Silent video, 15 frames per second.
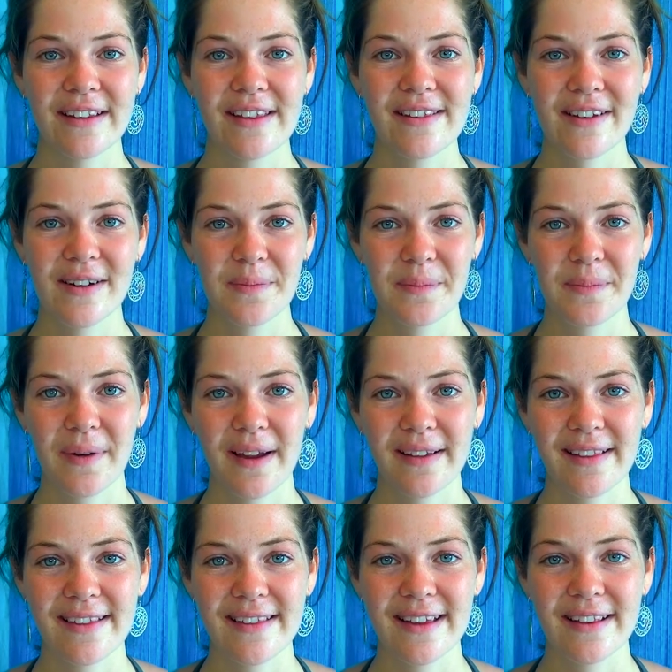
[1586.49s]
start
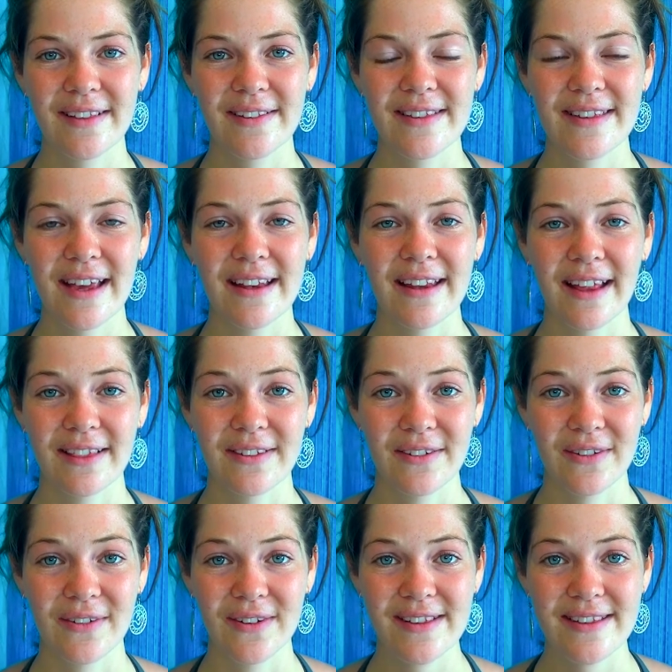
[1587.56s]
practicing to say that to
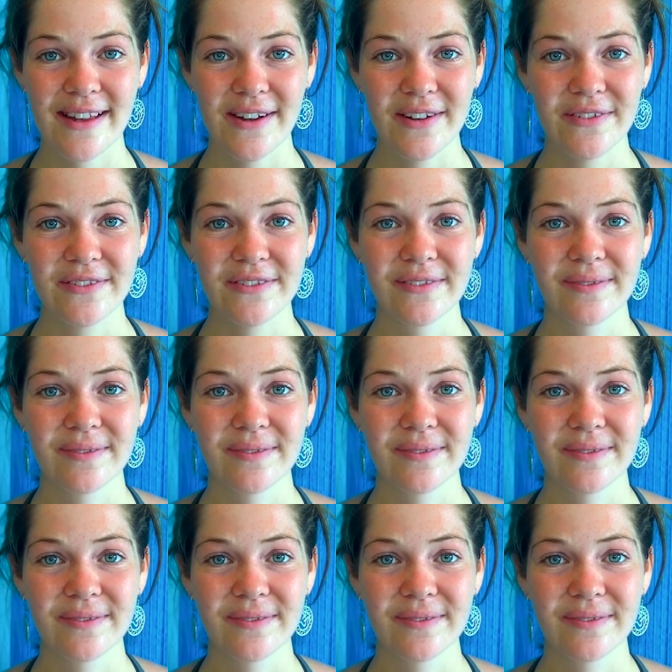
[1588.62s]
yourself.